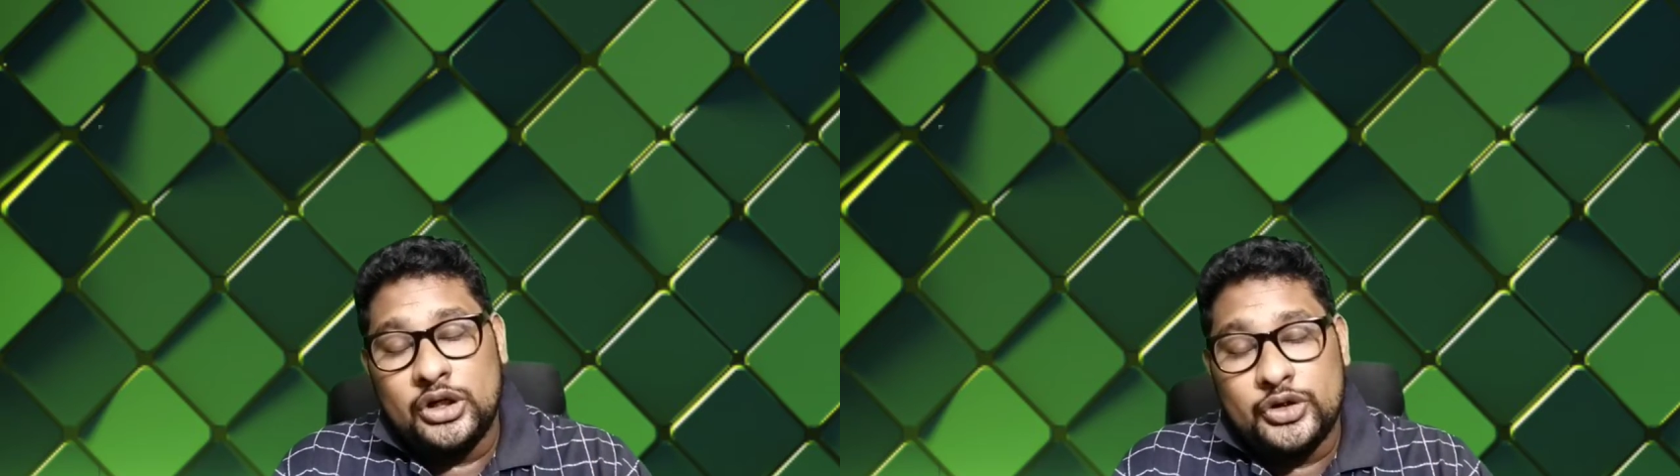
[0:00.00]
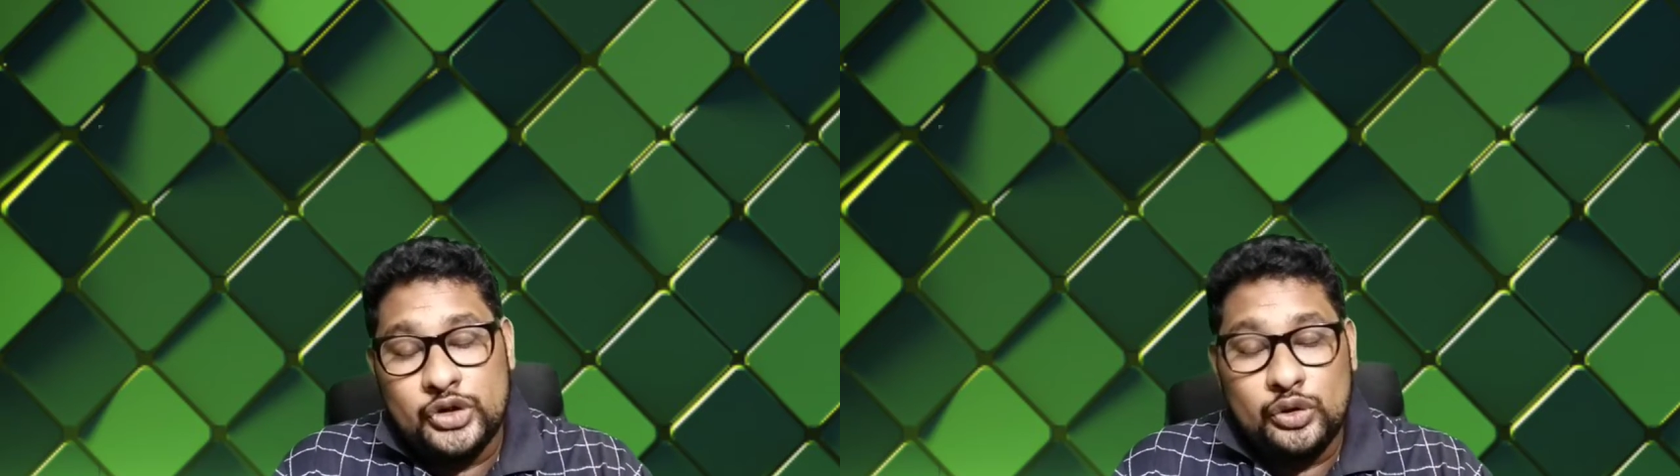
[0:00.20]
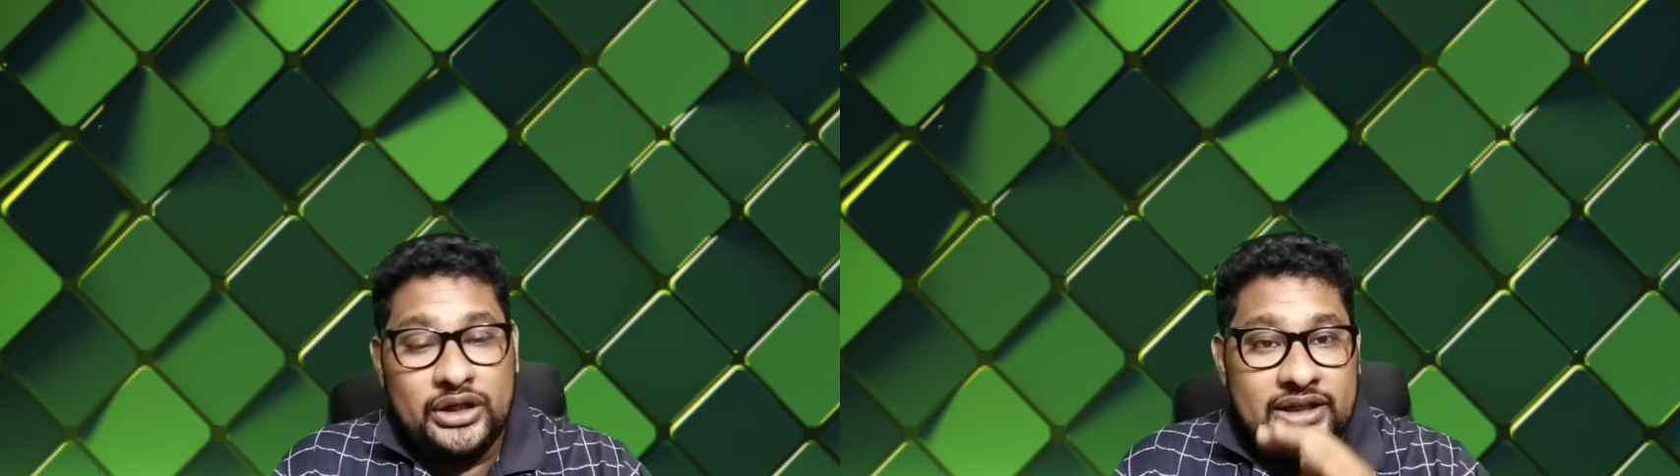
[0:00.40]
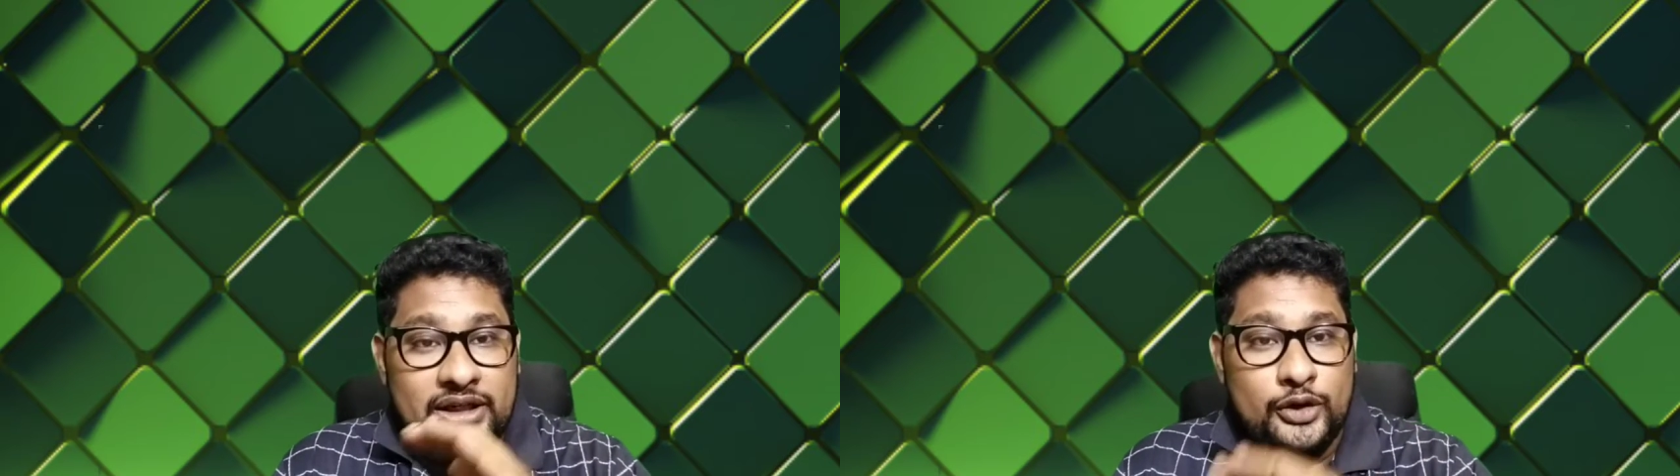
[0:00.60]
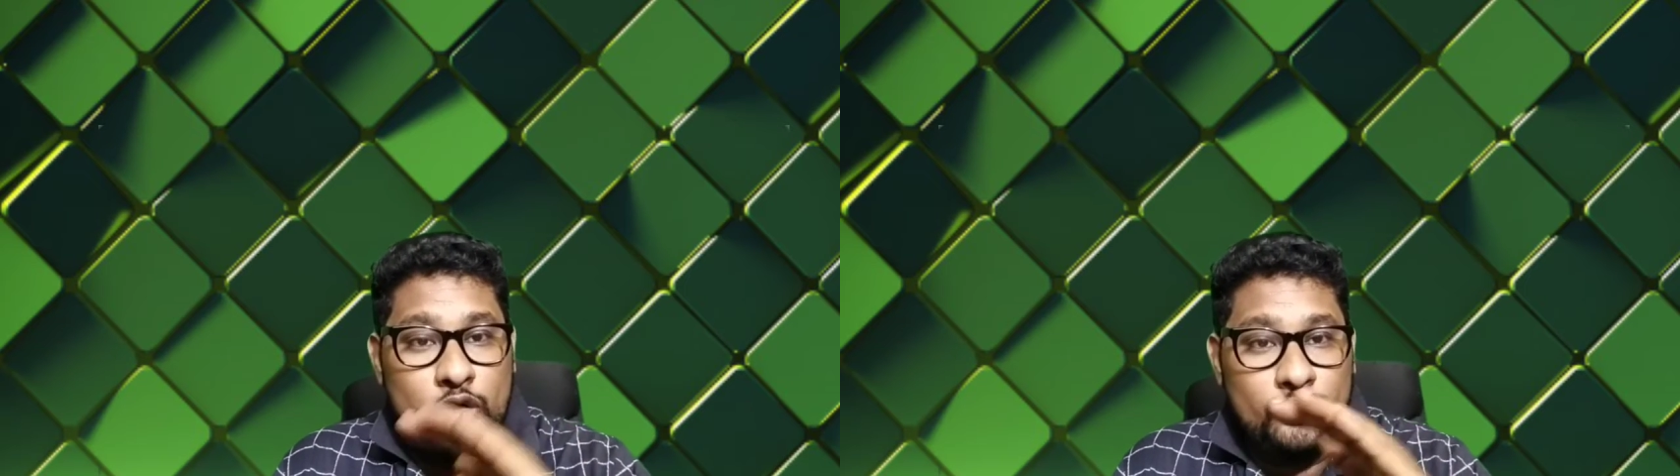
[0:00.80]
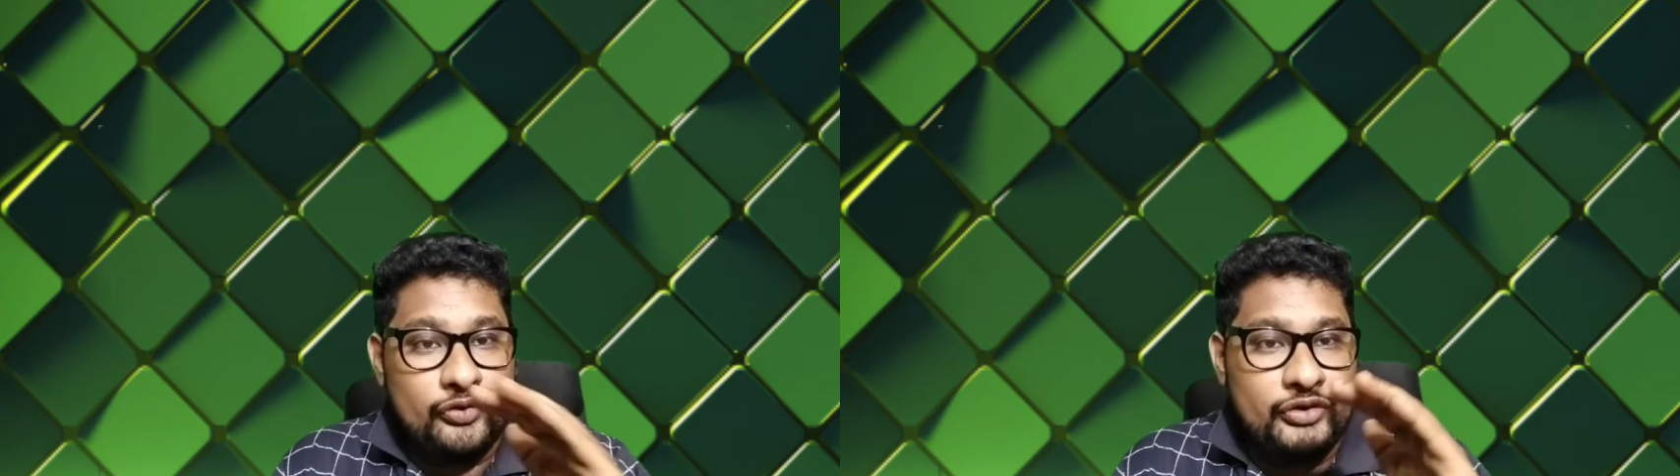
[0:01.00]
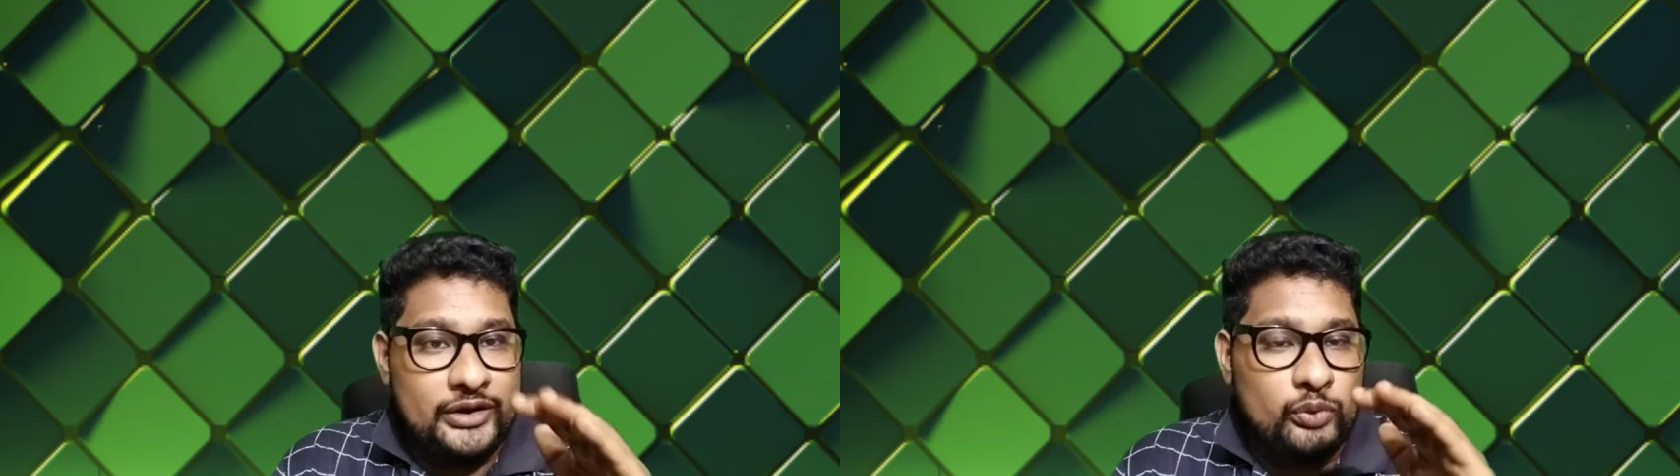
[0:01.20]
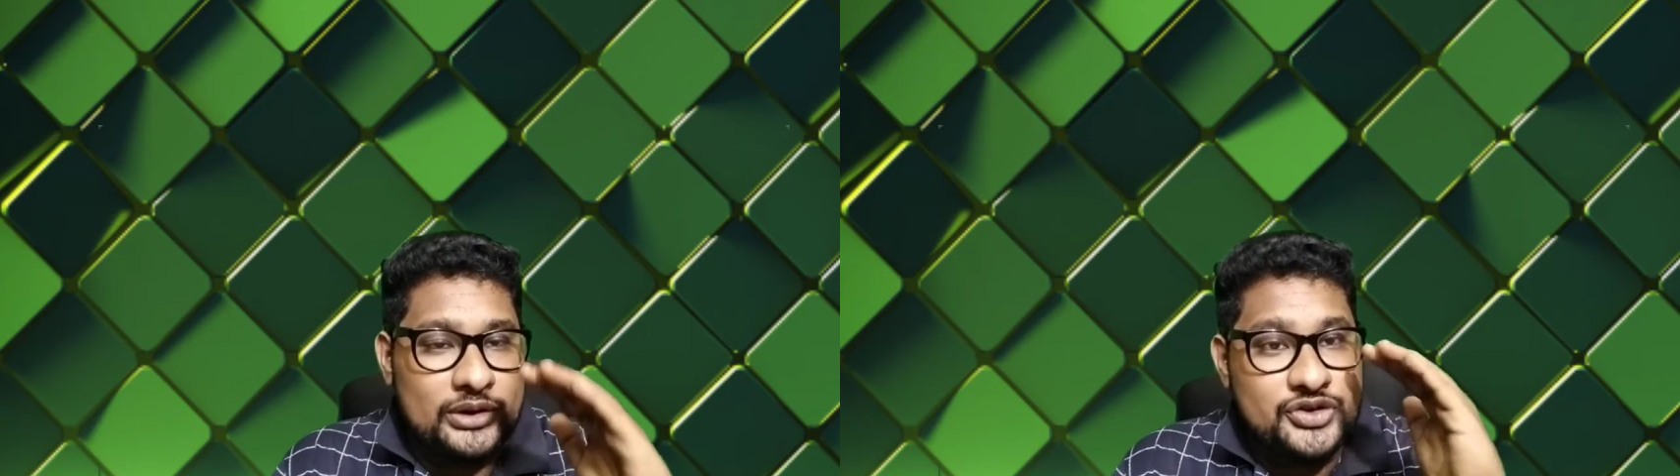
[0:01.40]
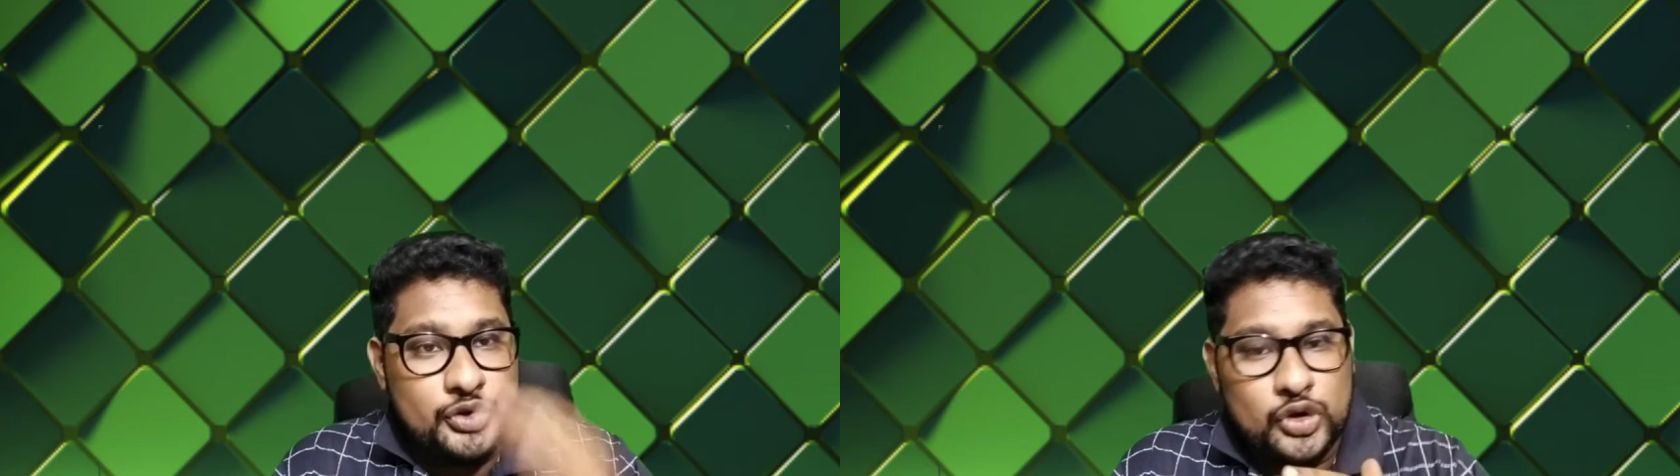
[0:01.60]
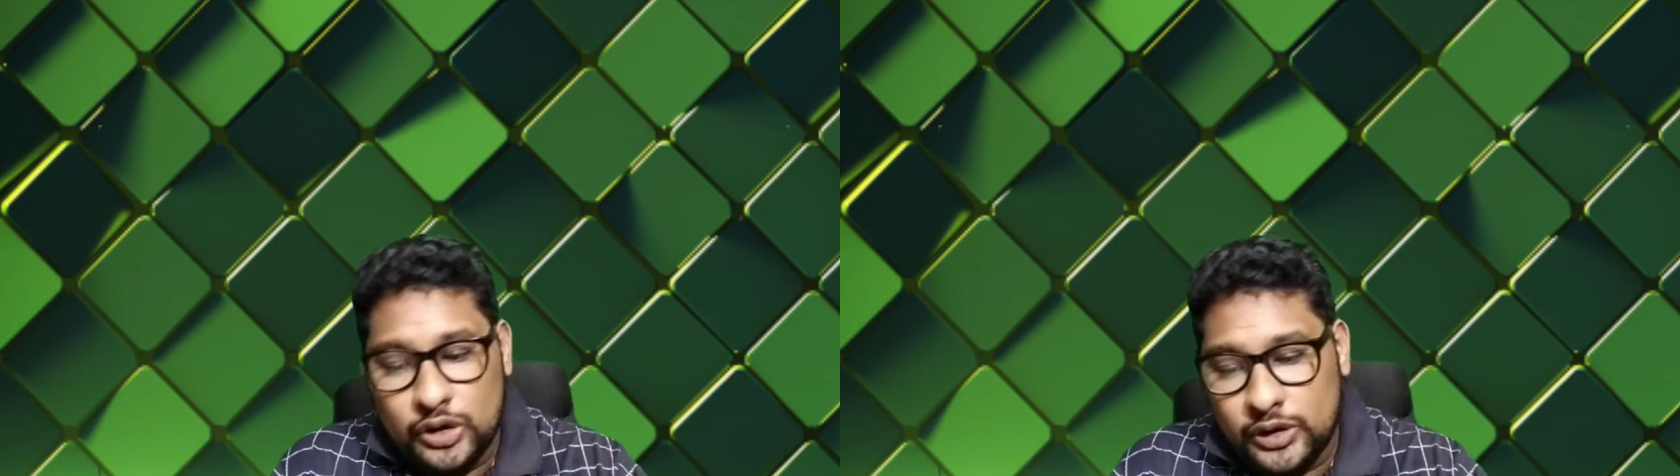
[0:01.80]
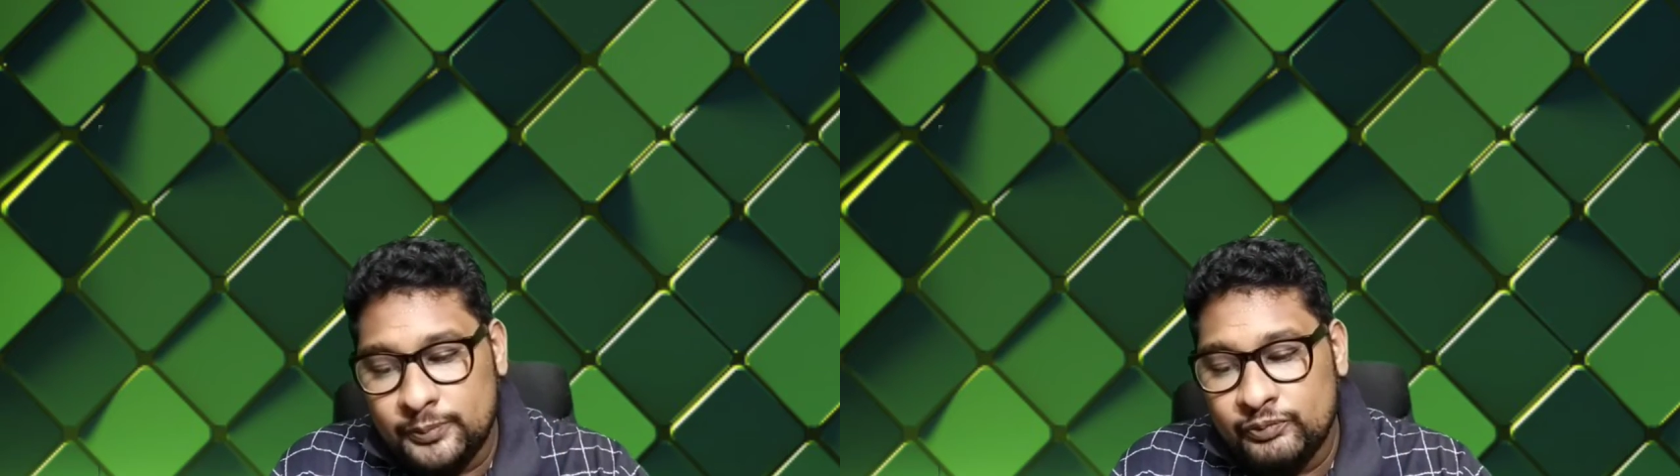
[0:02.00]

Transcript: surely 10 to 15 runs short